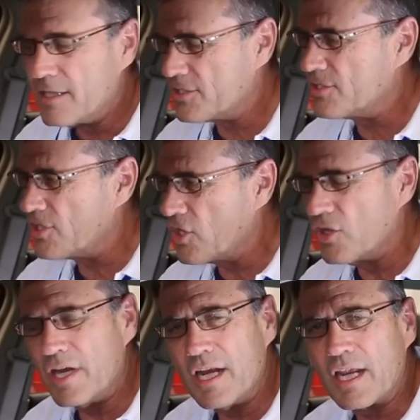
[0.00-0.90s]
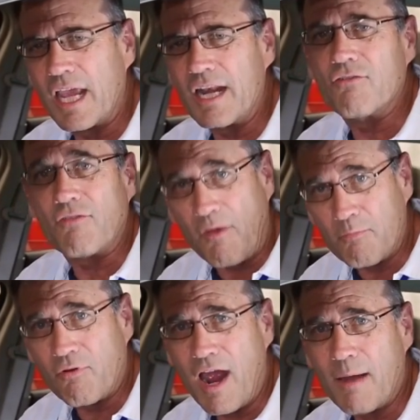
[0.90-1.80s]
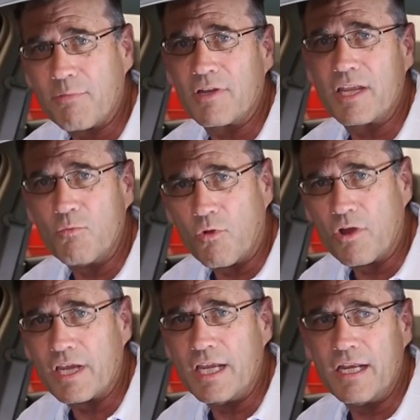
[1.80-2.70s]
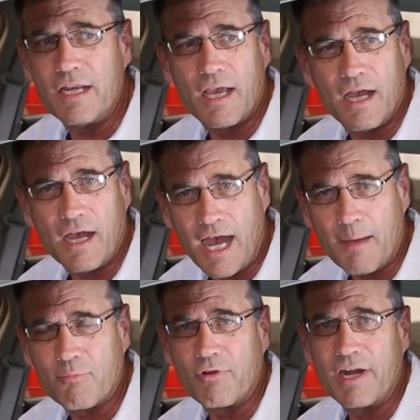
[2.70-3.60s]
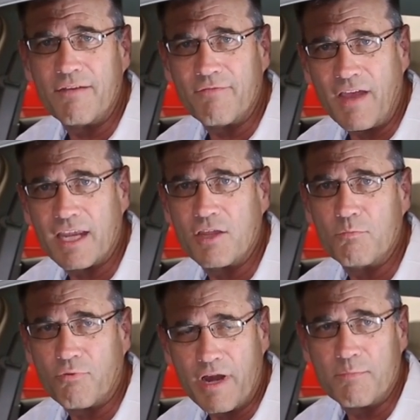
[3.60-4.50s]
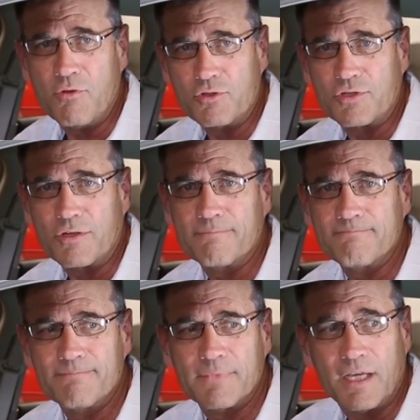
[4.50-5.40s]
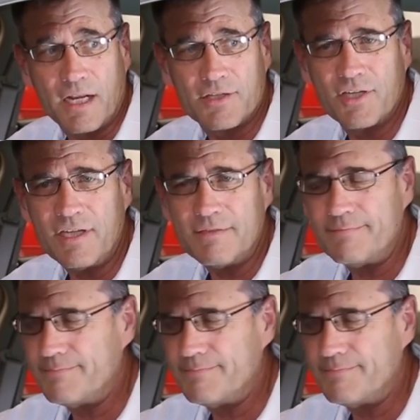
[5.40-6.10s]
This is a good indicator of a properly working operating vacuum brake booster. And that's it.